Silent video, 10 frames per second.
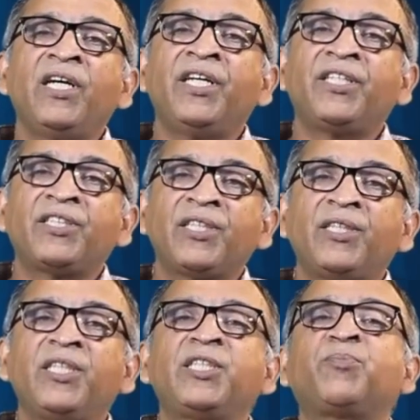It is
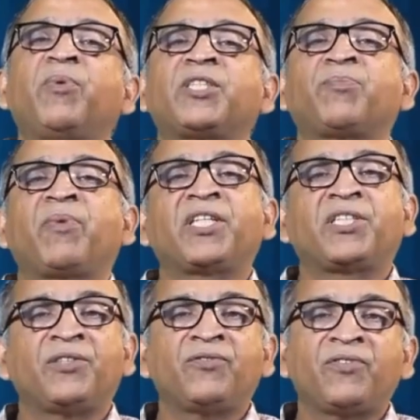in this
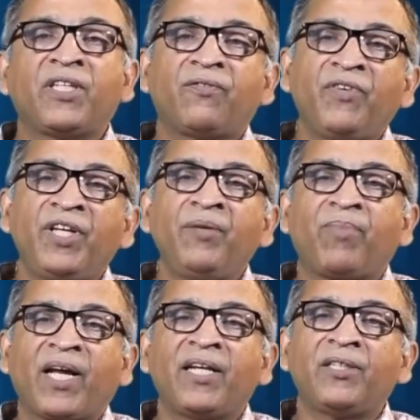perspective that we
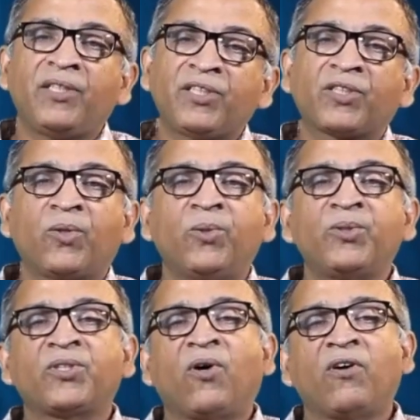plan this
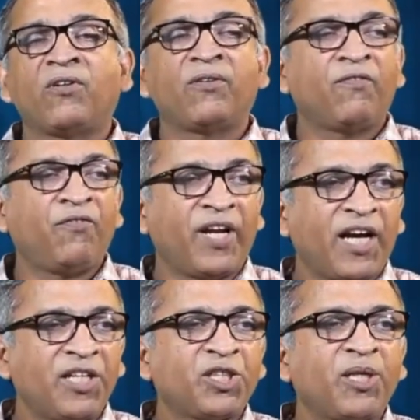course on
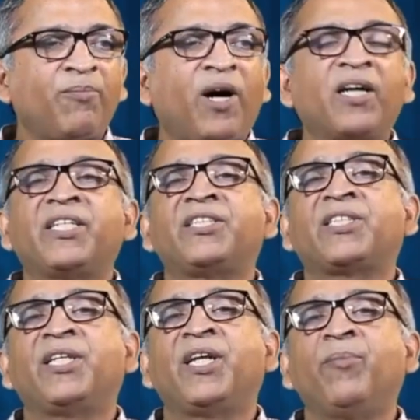financial markets
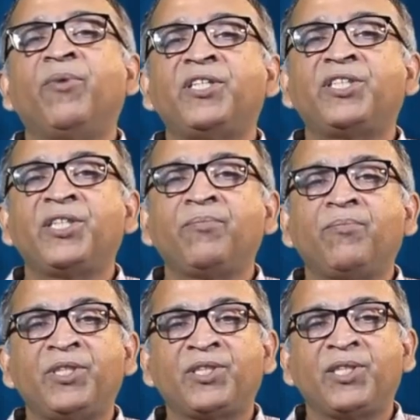and
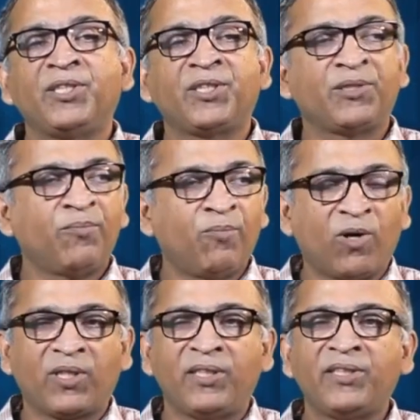emerging business
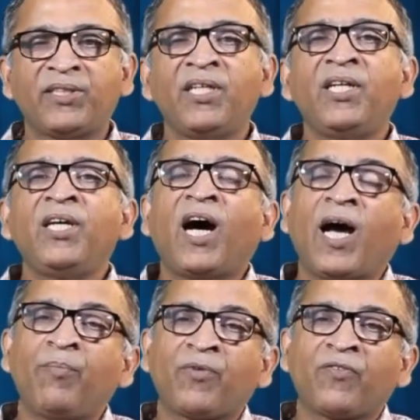models.
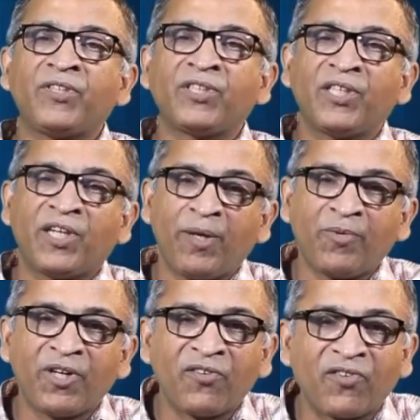I am Professor
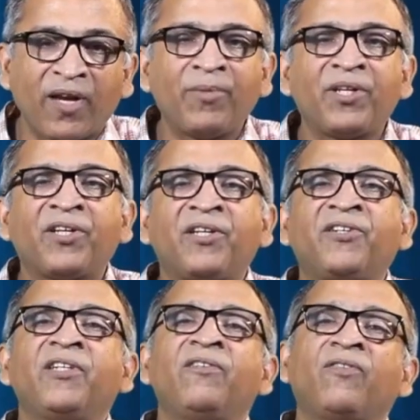Gabriel Simon
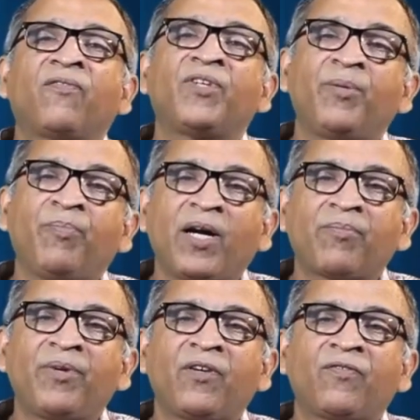Thattil of the
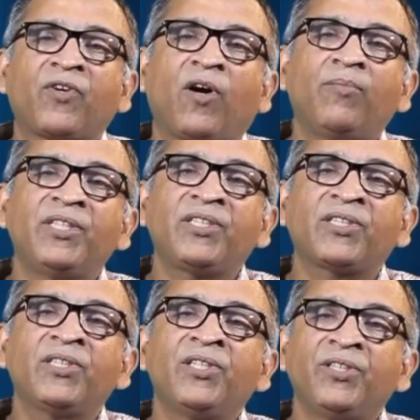Department of
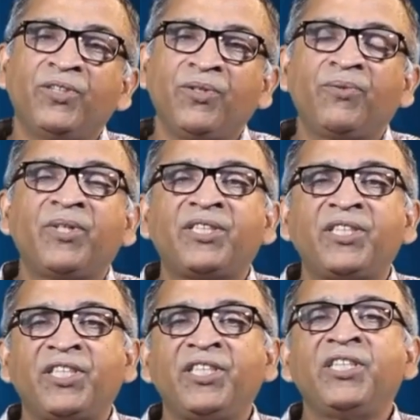Commerce,
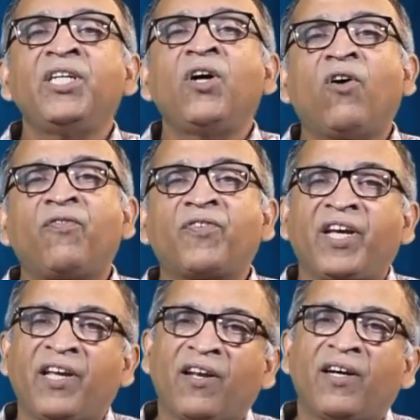University of
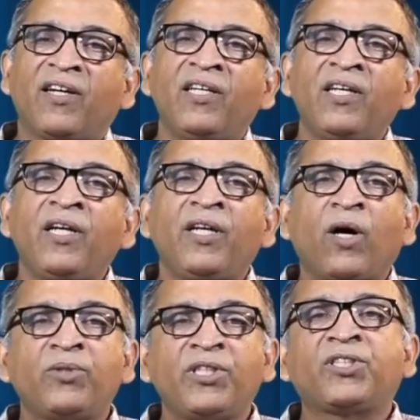Kerala.
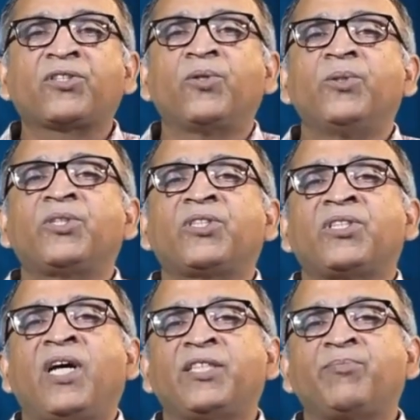Now this
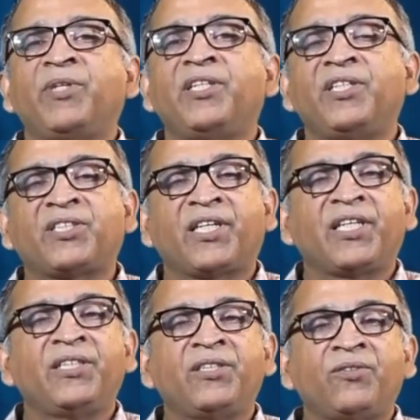course has been
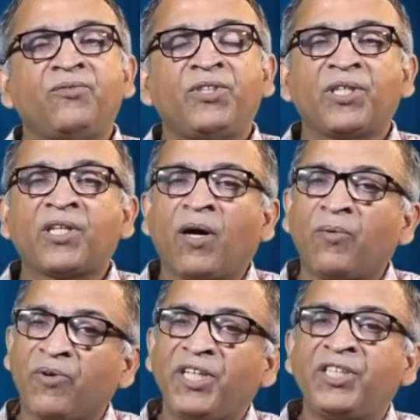designed with a
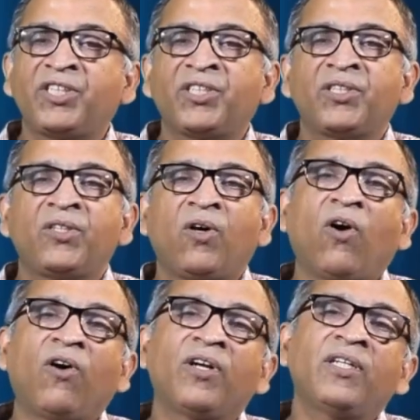coverage
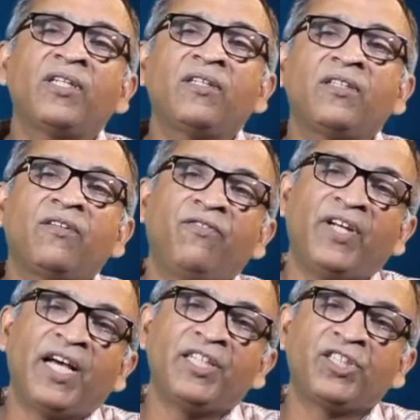on
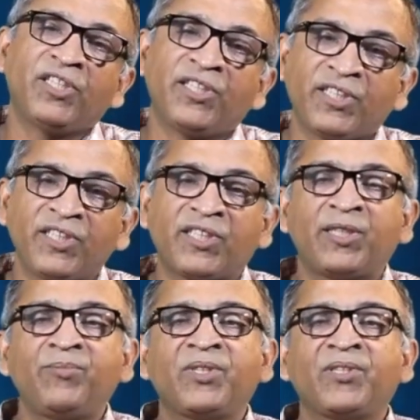financial
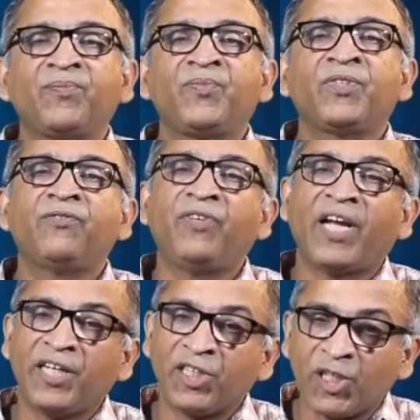systems,
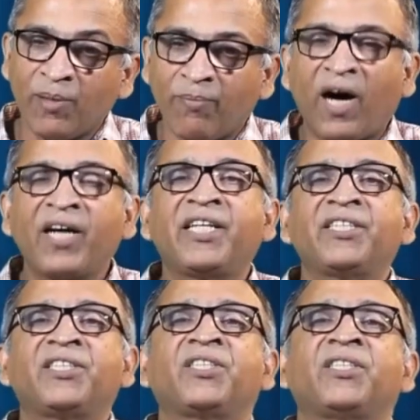financial
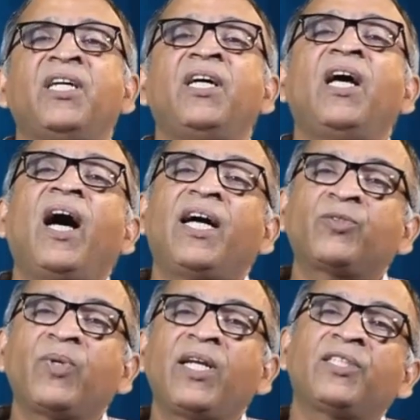markets,
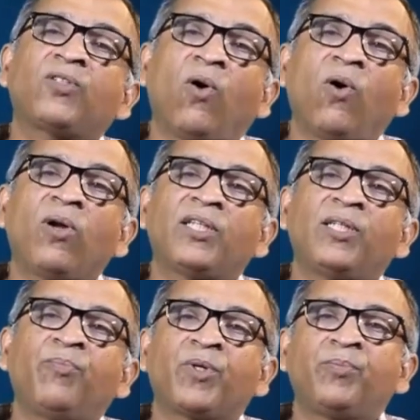as well as all
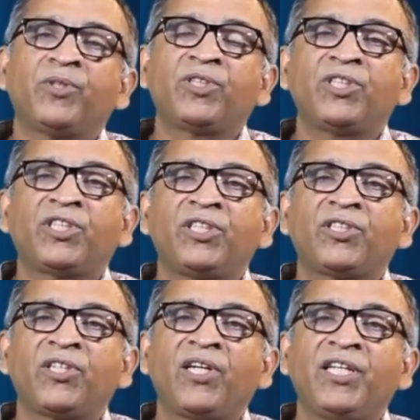other
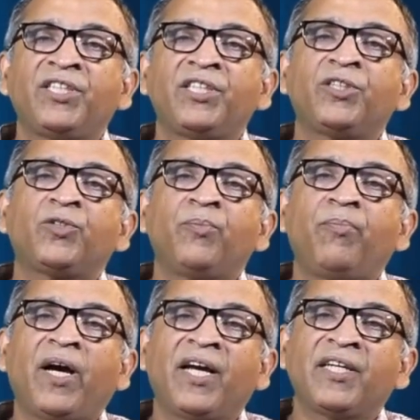propositions relating to
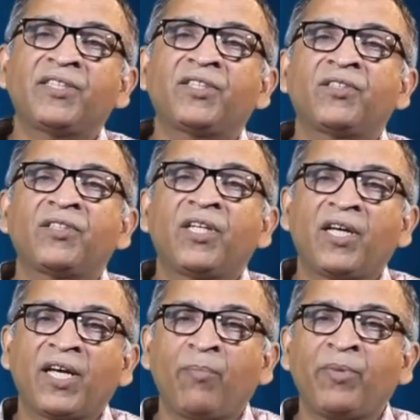banks,
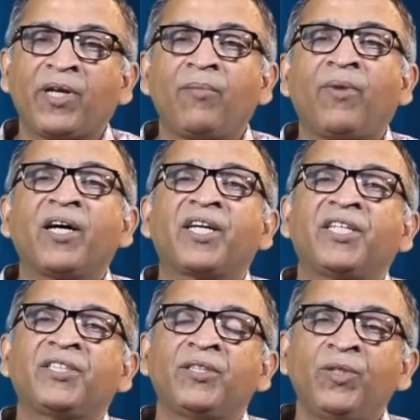capital
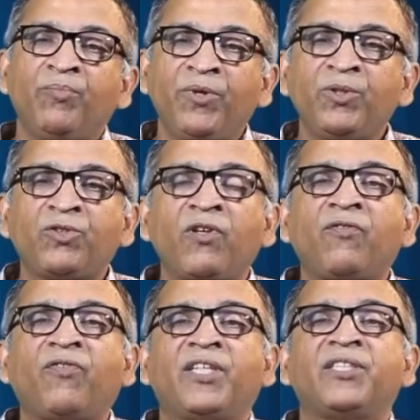market, mutual
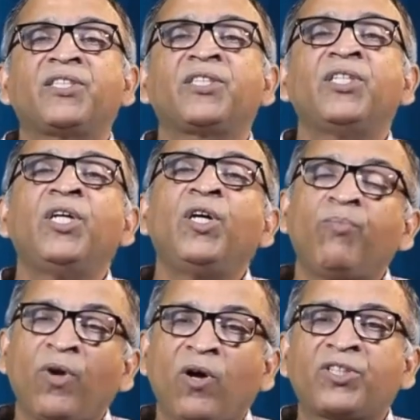funds,
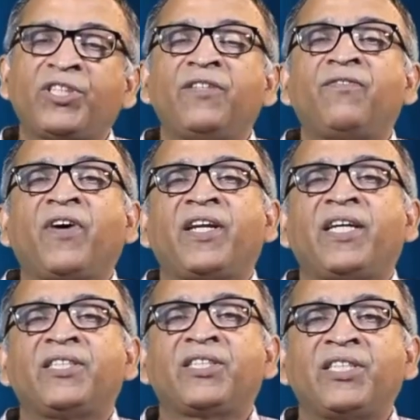blockchain
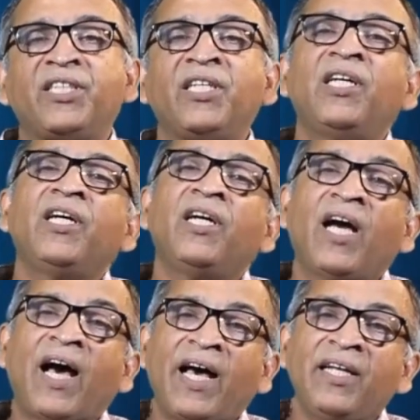financing,
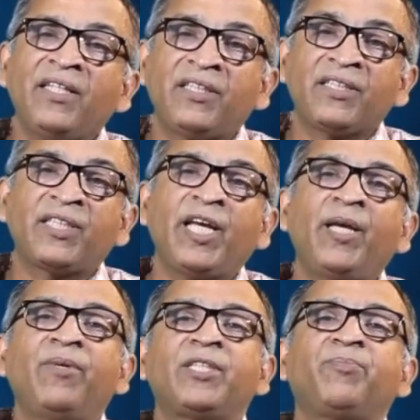and the
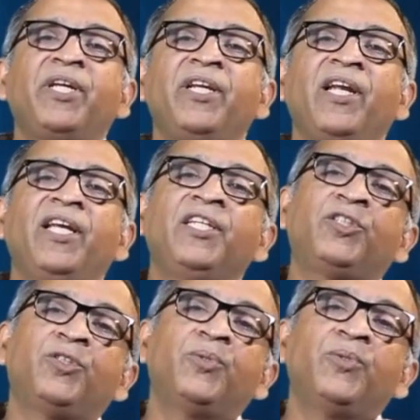same has been
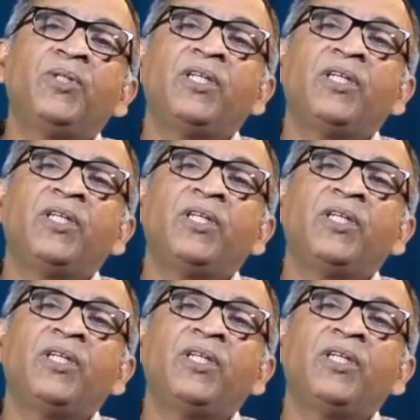linked to